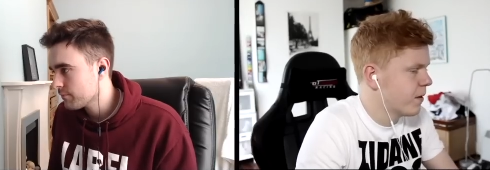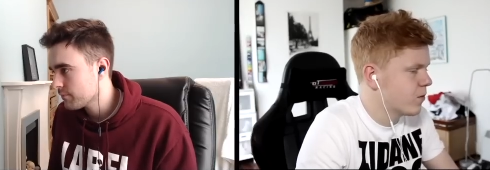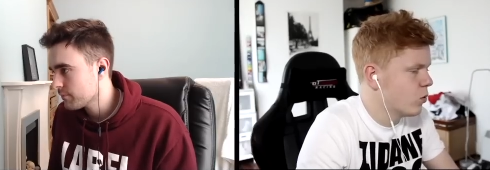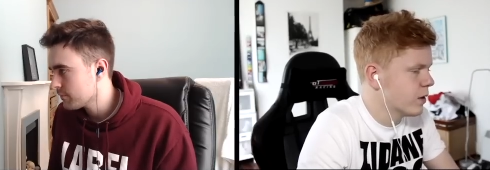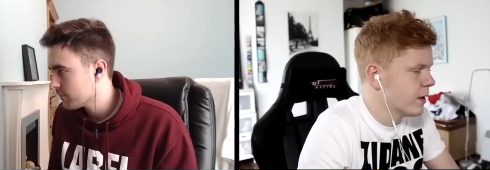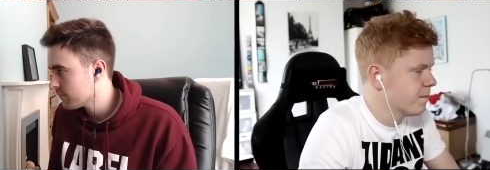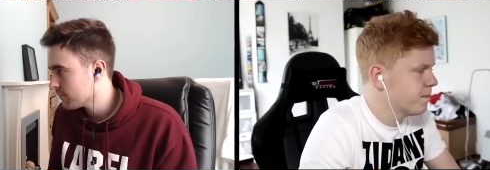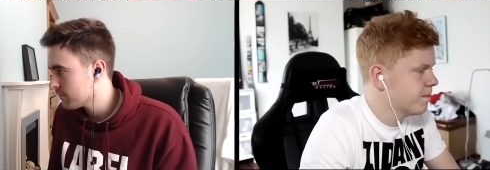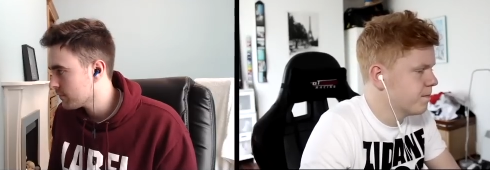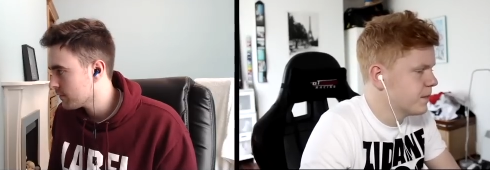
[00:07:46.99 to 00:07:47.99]
Speaker 1: I've called it.
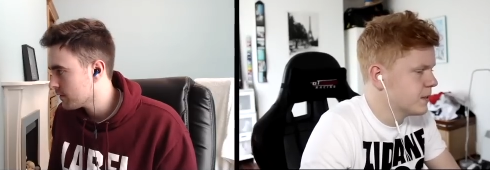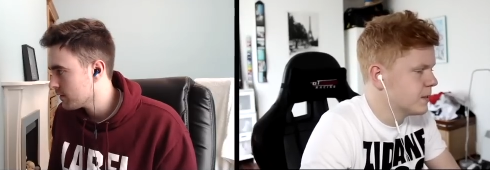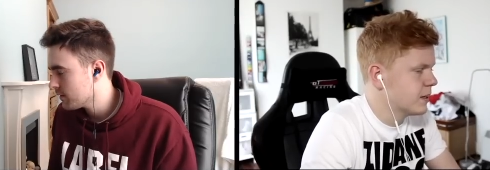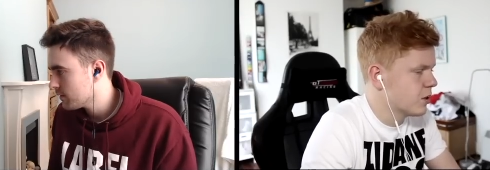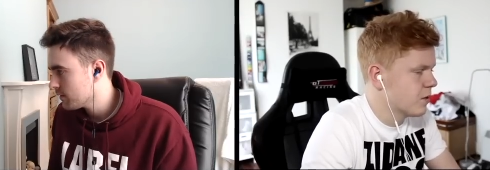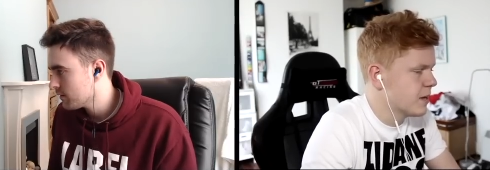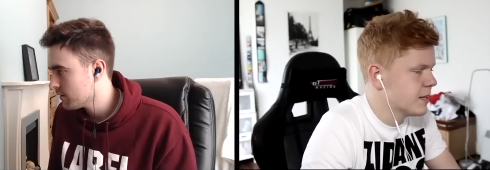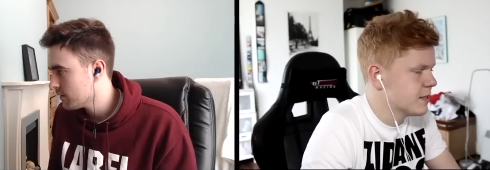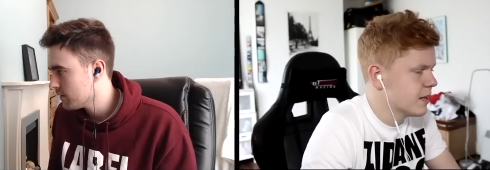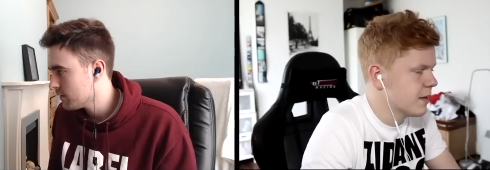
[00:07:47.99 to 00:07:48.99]
This is actually going to
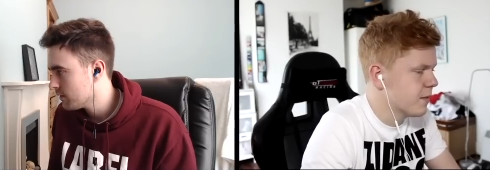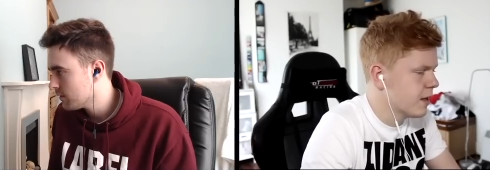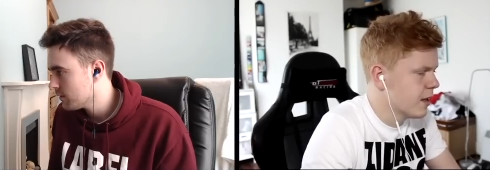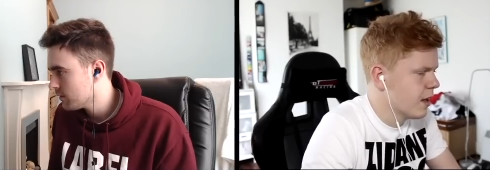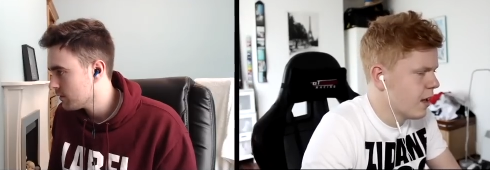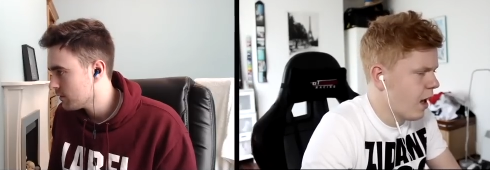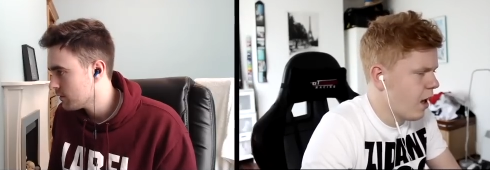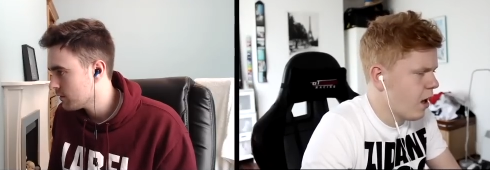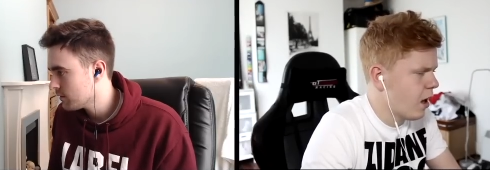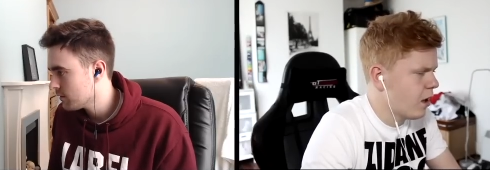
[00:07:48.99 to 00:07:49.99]
be a decent team.
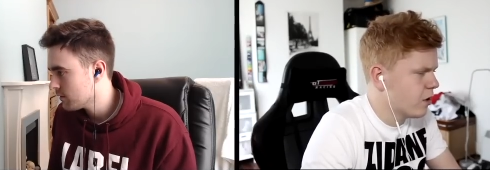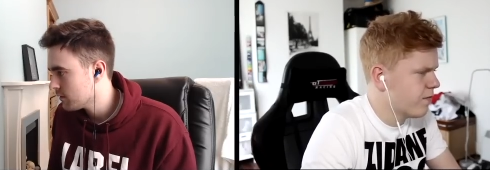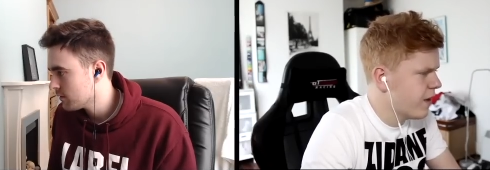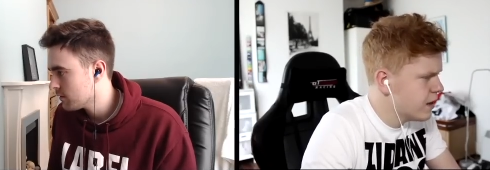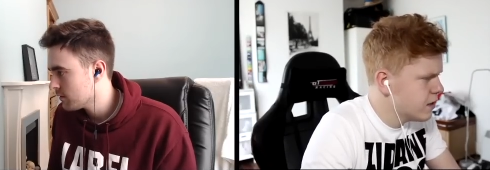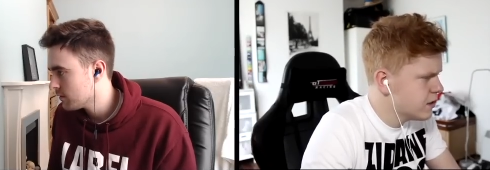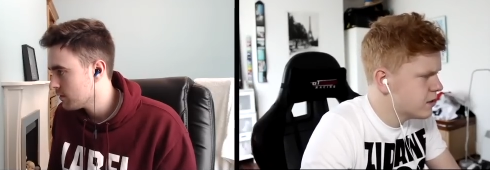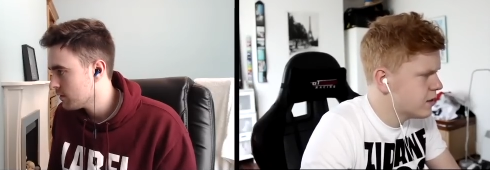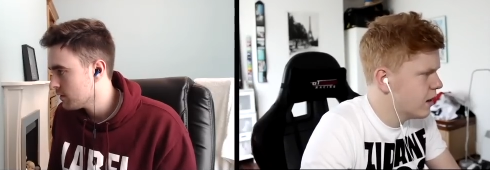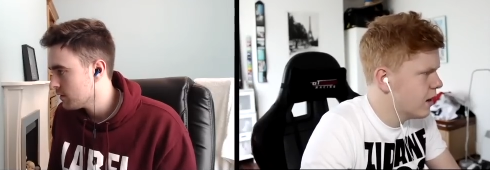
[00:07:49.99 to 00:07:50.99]
Uh,
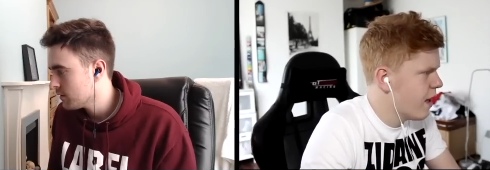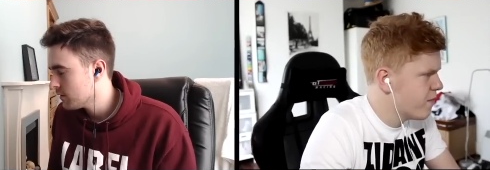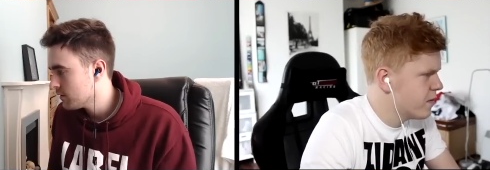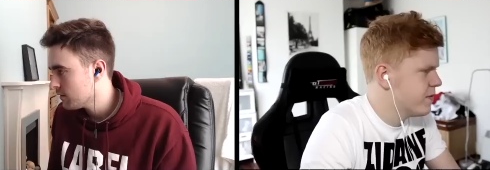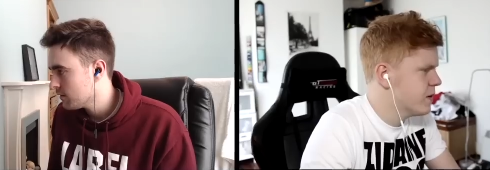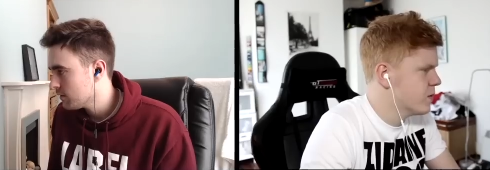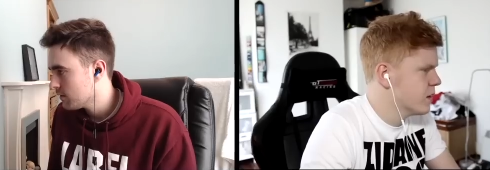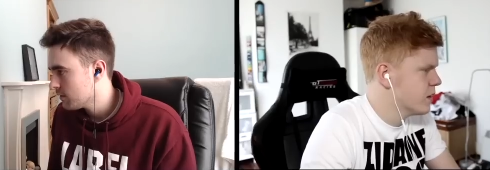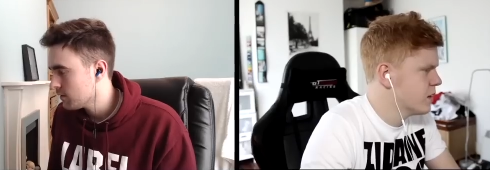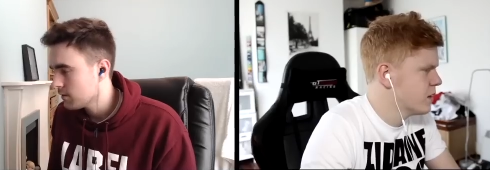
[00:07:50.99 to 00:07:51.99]
Juventus left
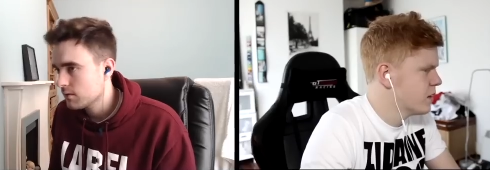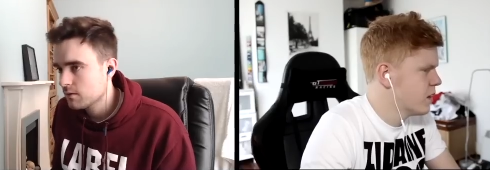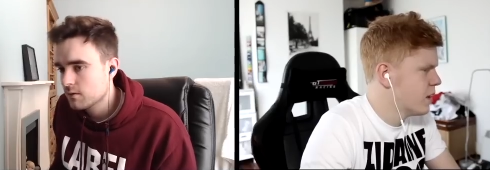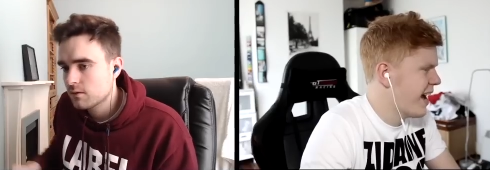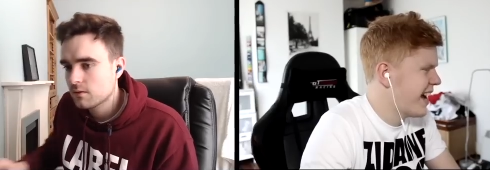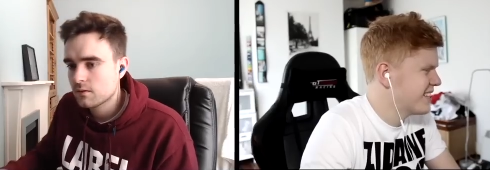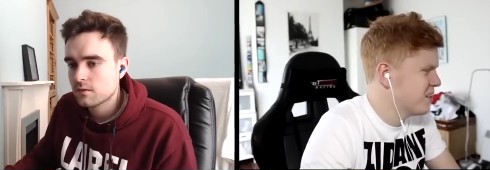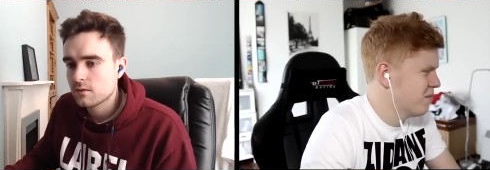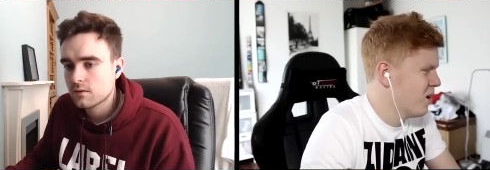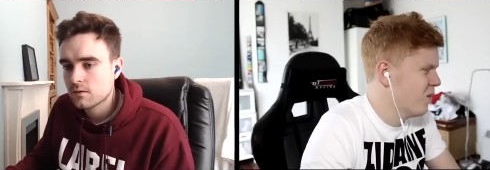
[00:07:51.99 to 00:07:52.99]
midfielder.
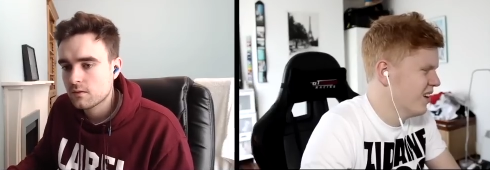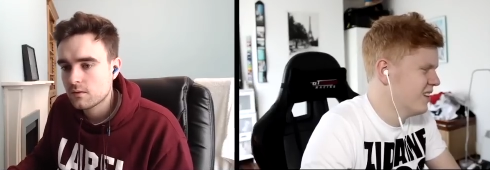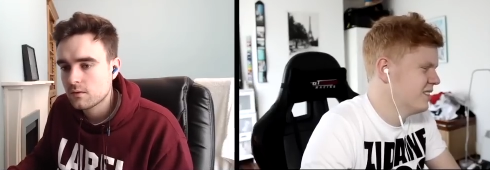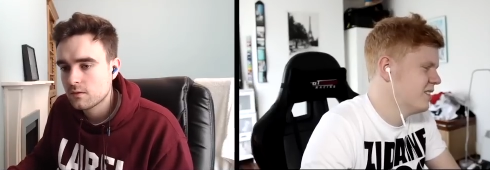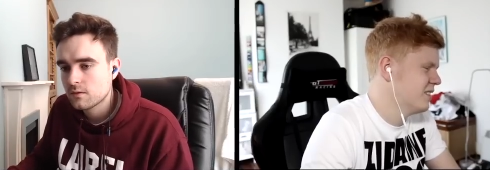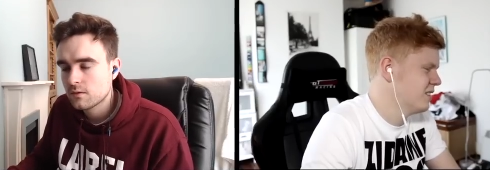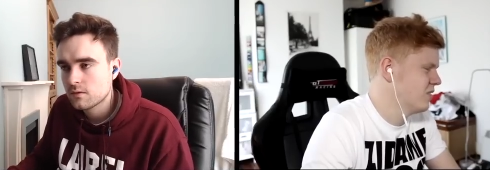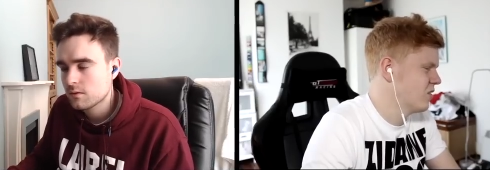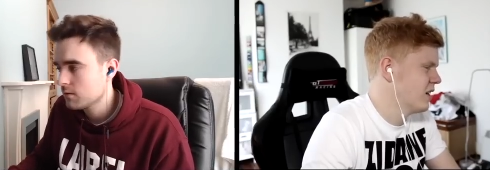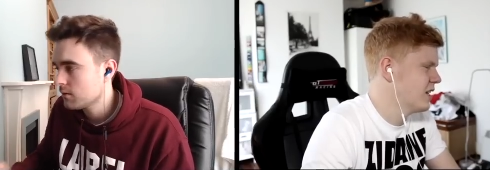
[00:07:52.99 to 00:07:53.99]
Asamoah. Oh,
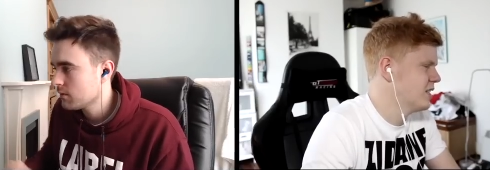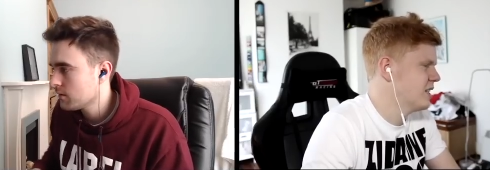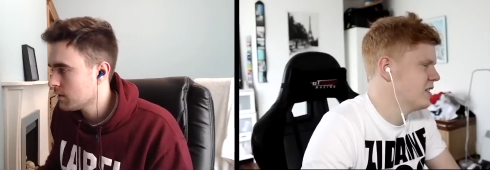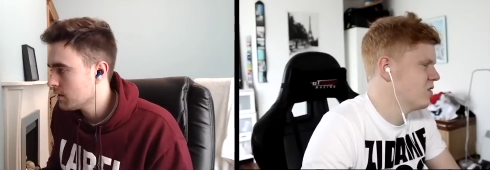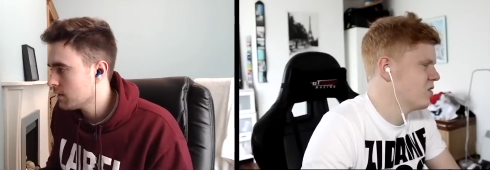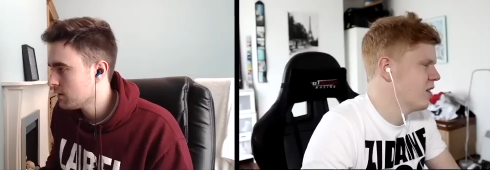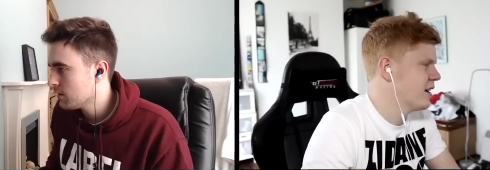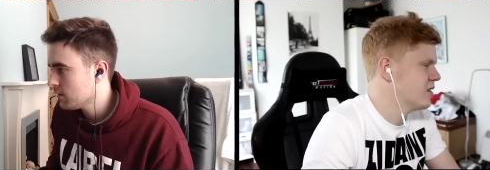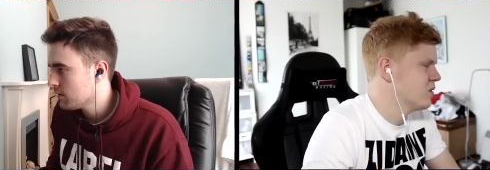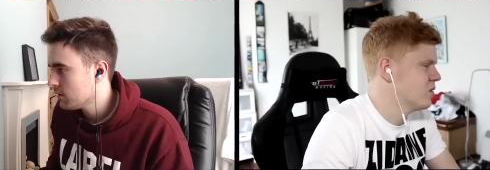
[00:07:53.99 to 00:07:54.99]
that's not great. That's not
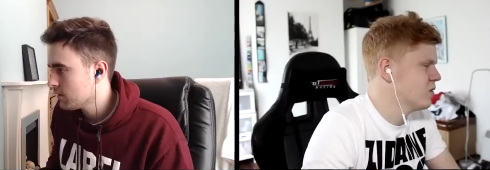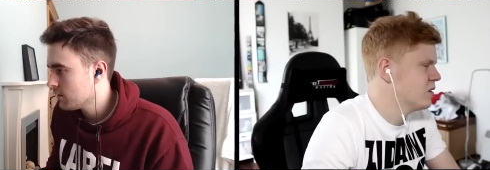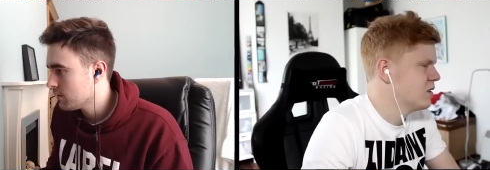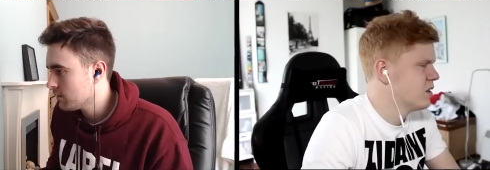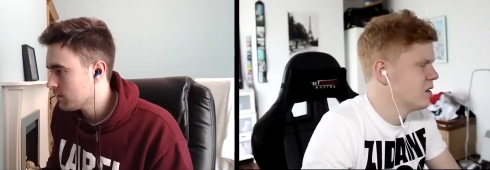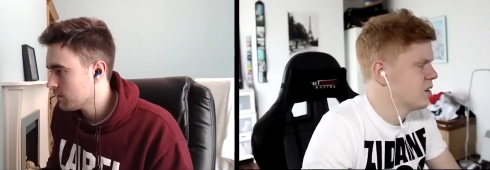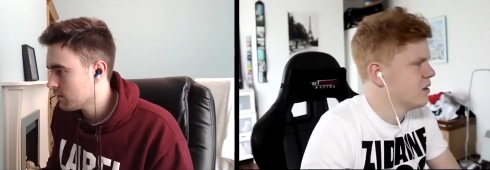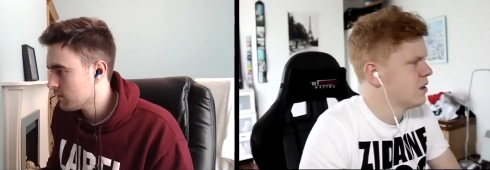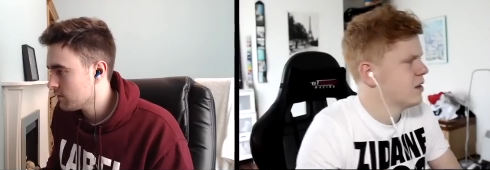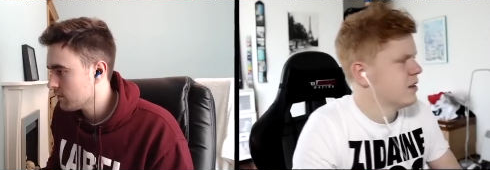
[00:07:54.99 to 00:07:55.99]
great at all.
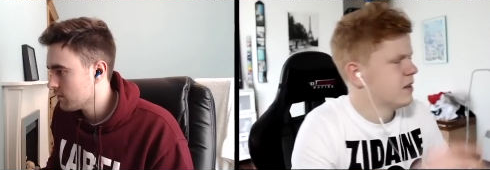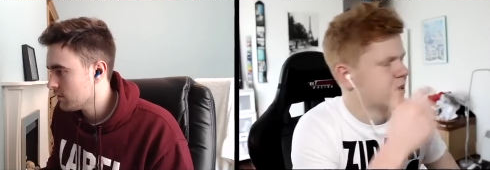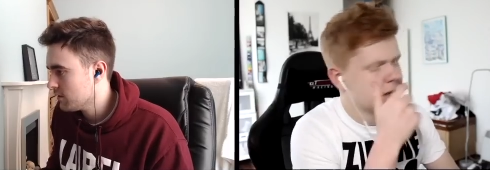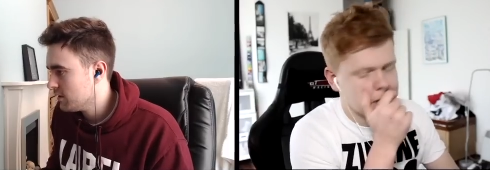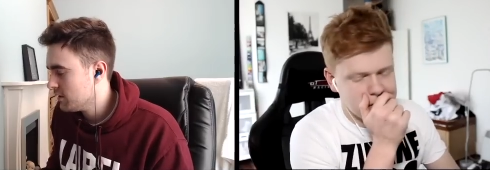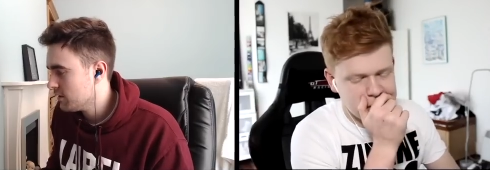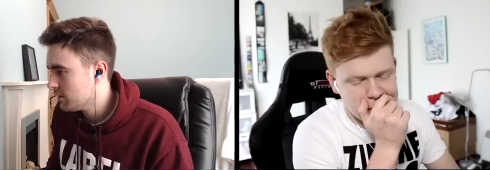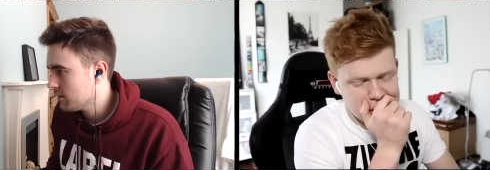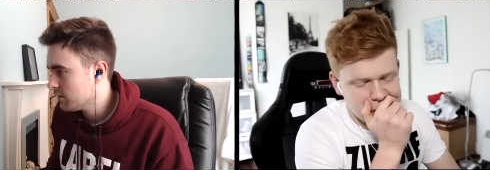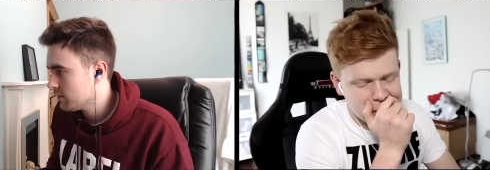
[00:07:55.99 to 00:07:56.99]

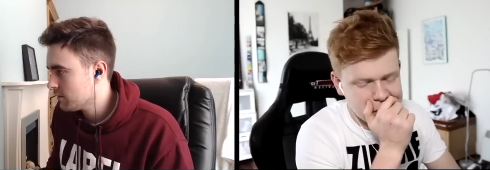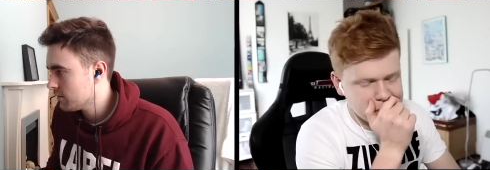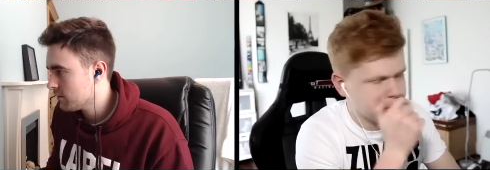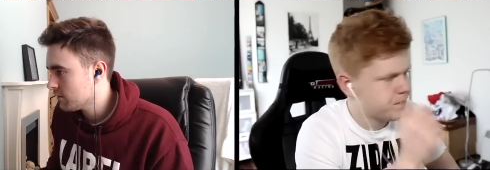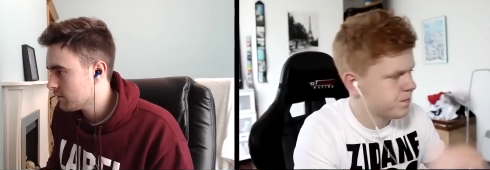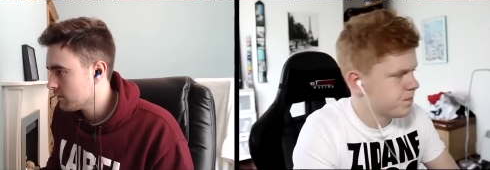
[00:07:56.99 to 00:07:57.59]
Um,